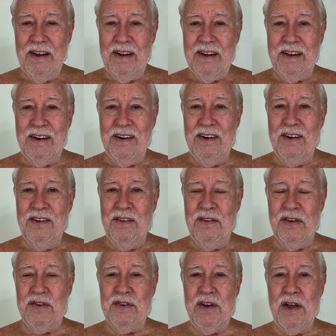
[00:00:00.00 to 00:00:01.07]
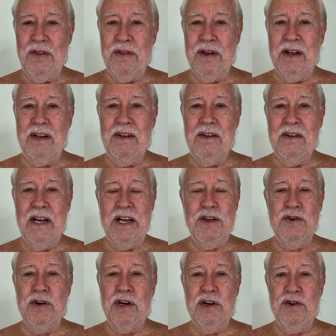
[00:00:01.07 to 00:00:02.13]
You know, there's nothing that
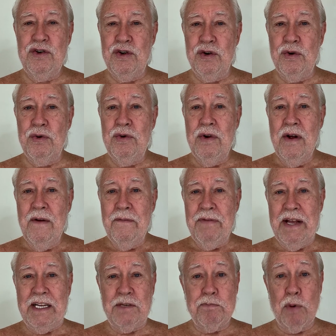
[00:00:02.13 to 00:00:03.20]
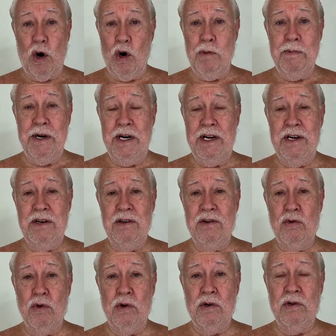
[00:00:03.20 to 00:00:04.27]
you can do that's permanent
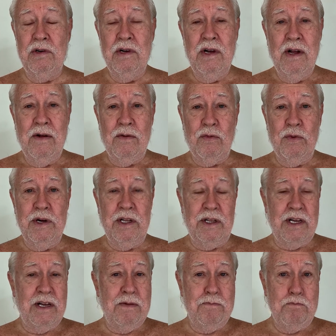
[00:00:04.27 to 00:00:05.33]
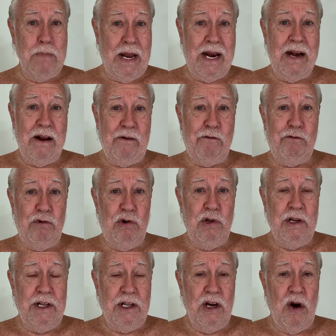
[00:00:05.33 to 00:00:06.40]
or really meaningful
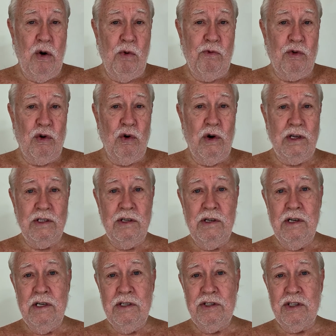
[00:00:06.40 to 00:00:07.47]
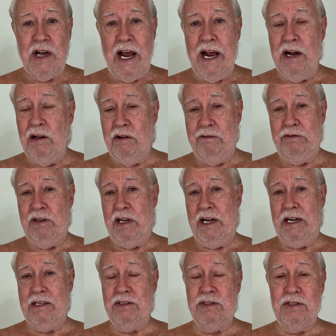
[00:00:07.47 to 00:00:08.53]
in the overall scale of
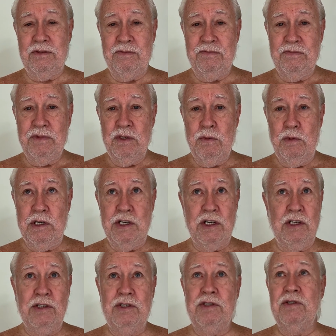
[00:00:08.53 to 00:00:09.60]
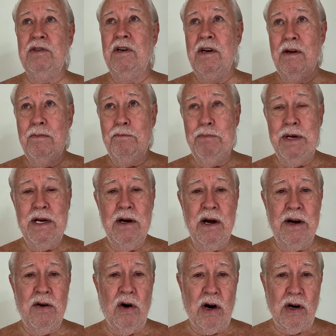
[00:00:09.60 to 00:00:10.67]
things, which is
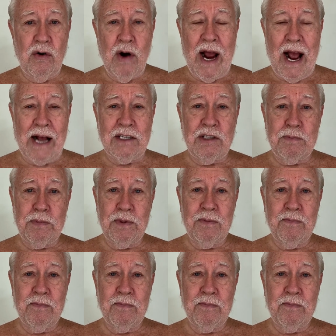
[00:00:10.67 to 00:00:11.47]
beyond our grasp.